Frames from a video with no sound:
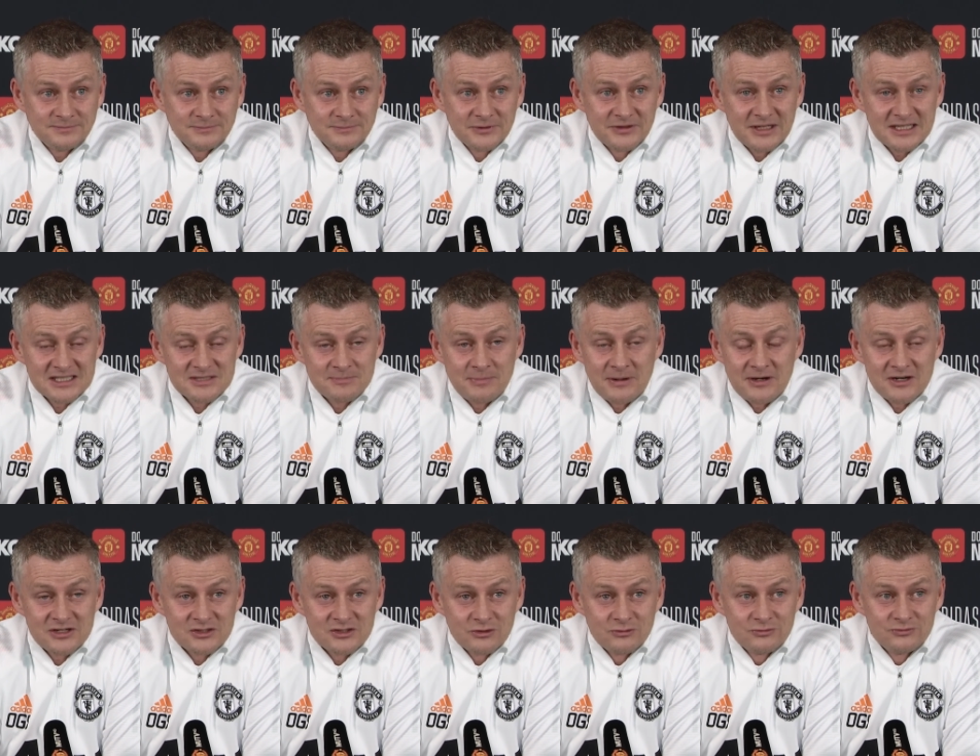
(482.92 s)
but that's
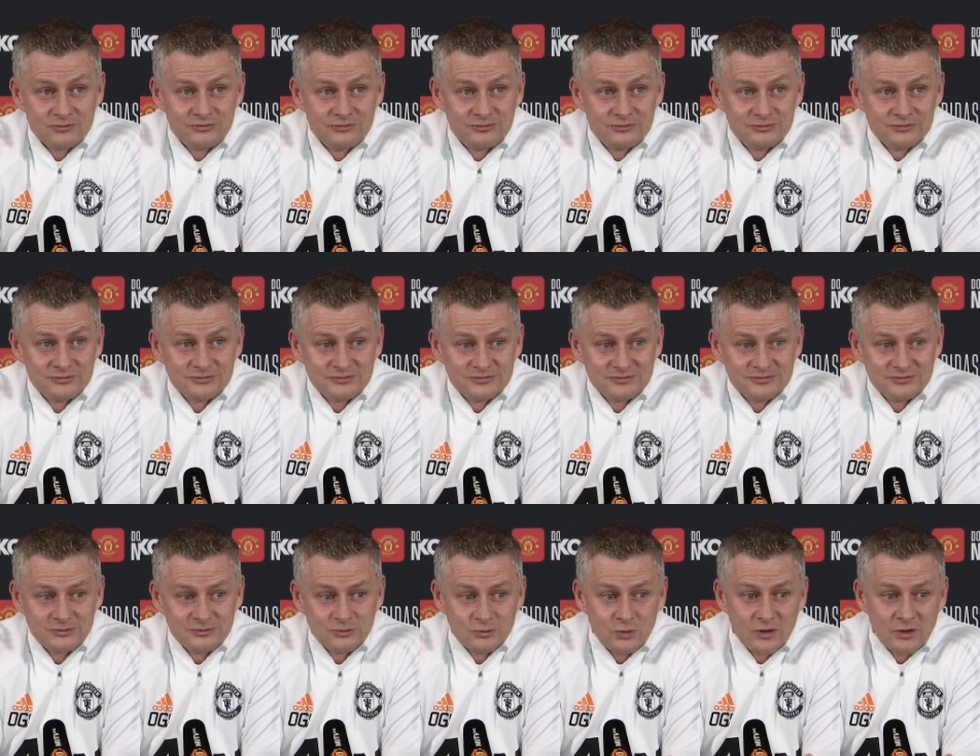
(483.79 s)
part of
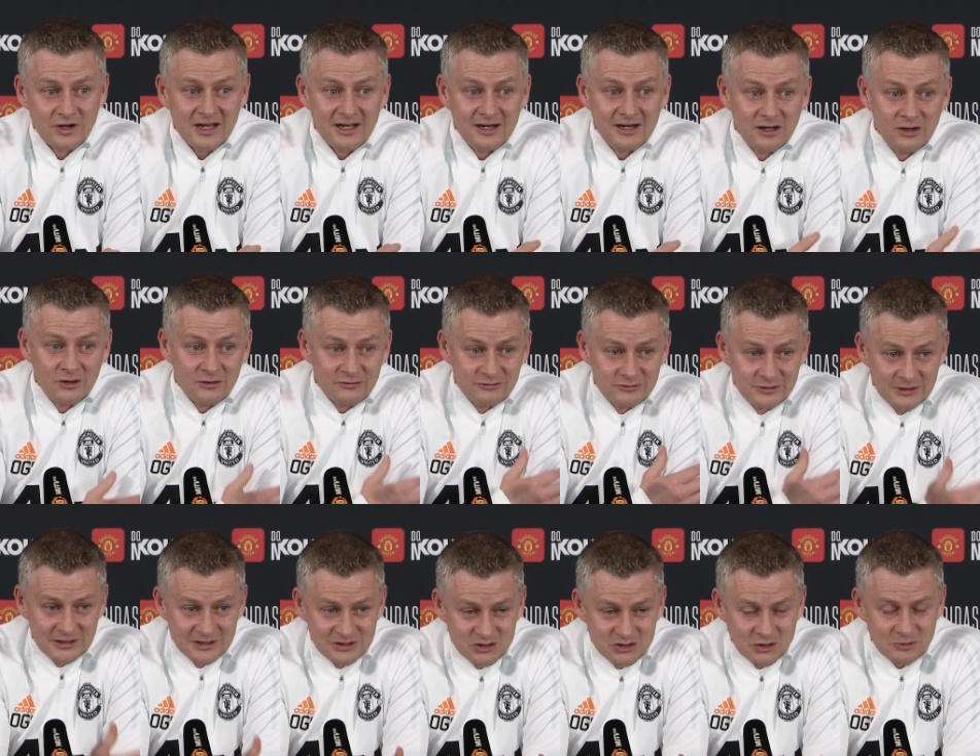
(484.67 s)
what I love
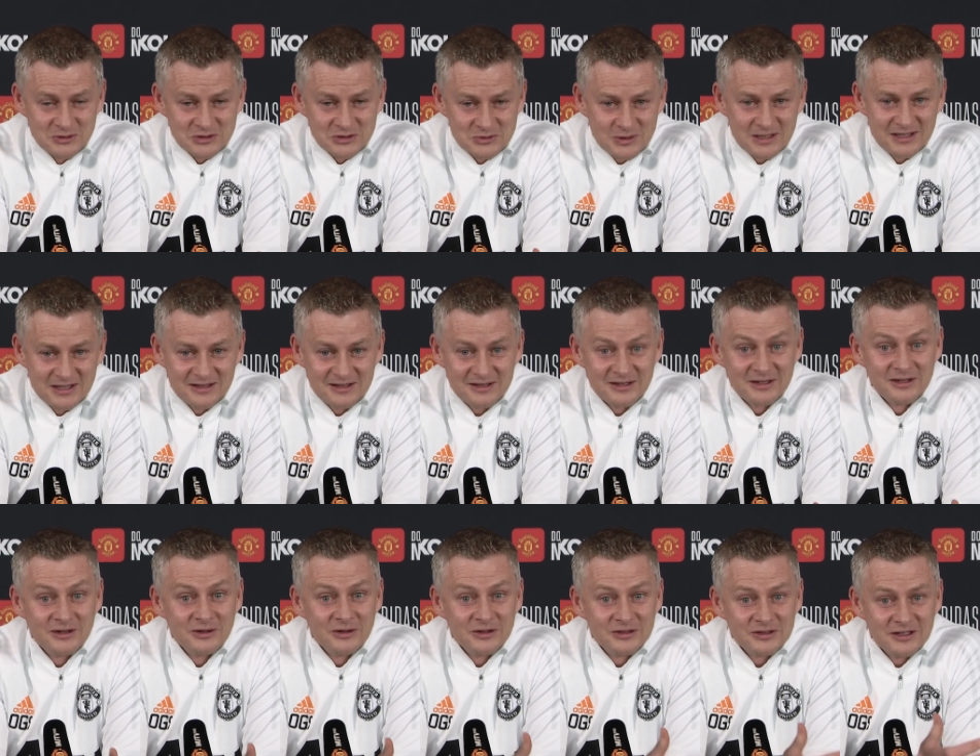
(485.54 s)
with the job as well,
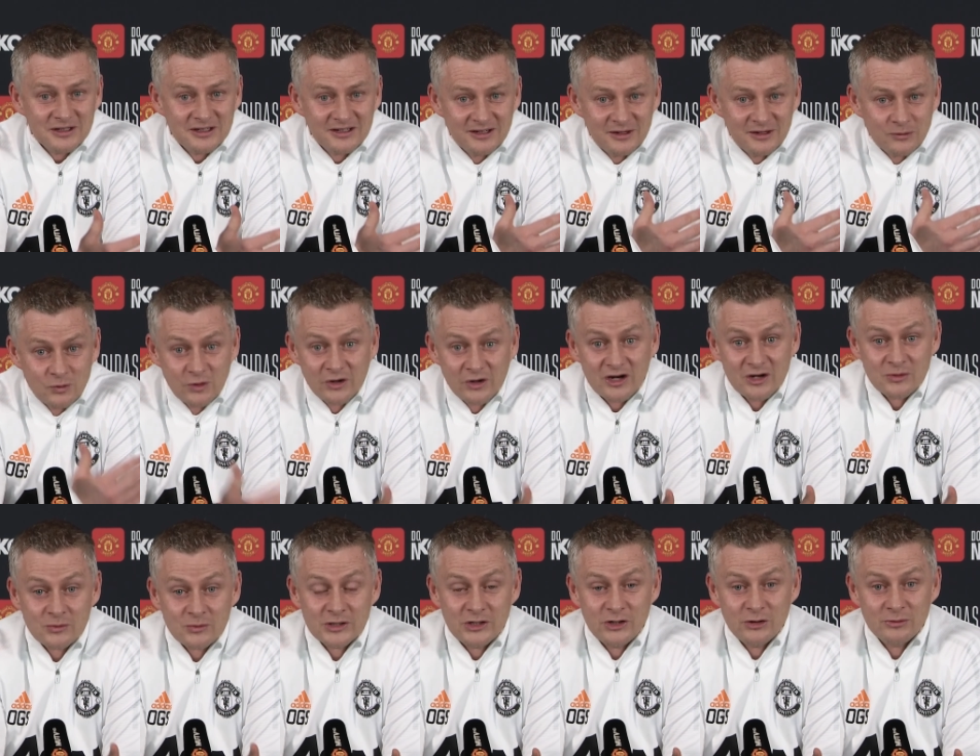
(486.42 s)

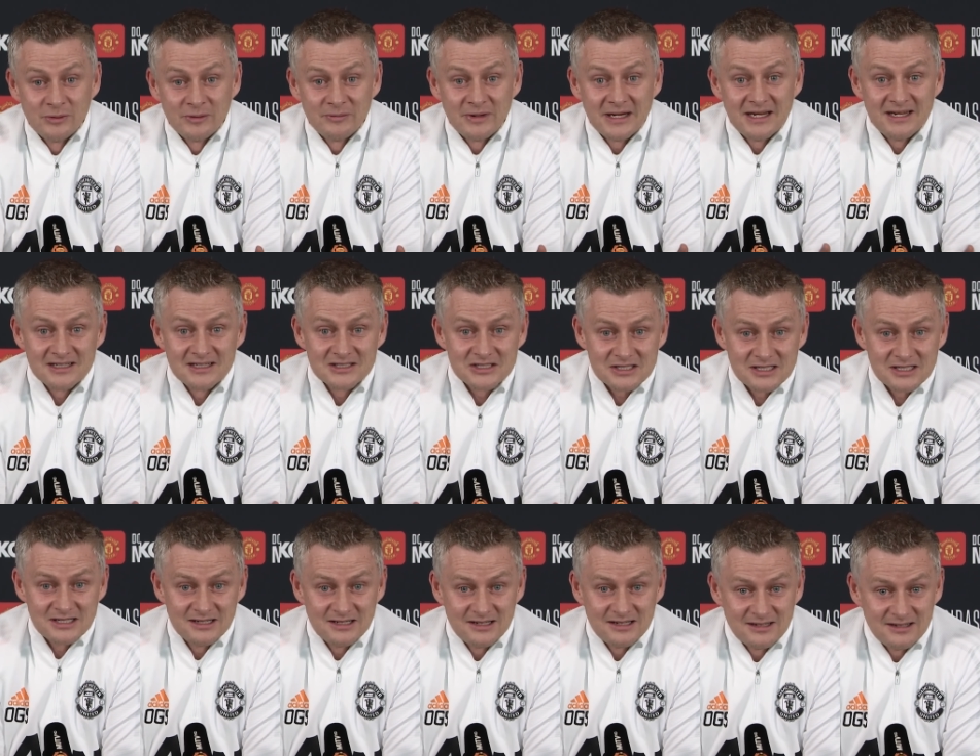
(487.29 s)
working with human beings,